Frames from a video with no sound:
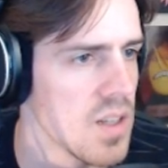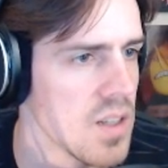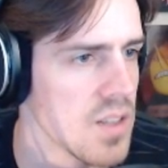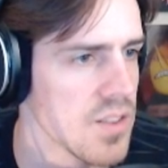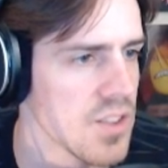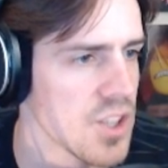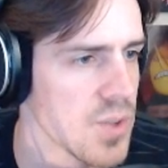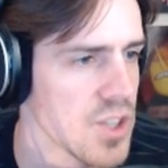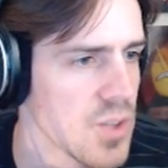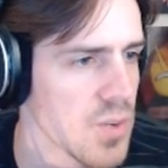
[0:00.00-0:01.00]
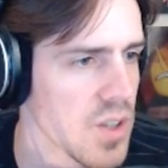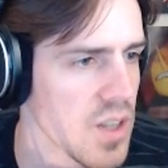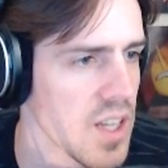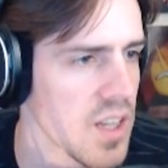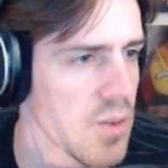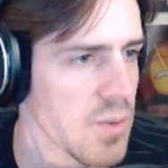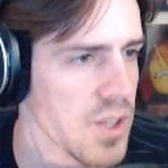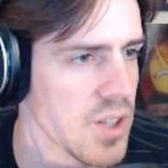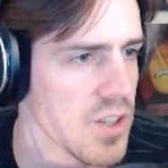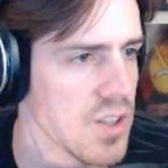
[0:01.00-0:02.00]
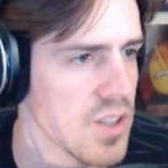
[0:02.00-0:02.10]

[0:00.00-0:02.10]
This is a situation where length would be good.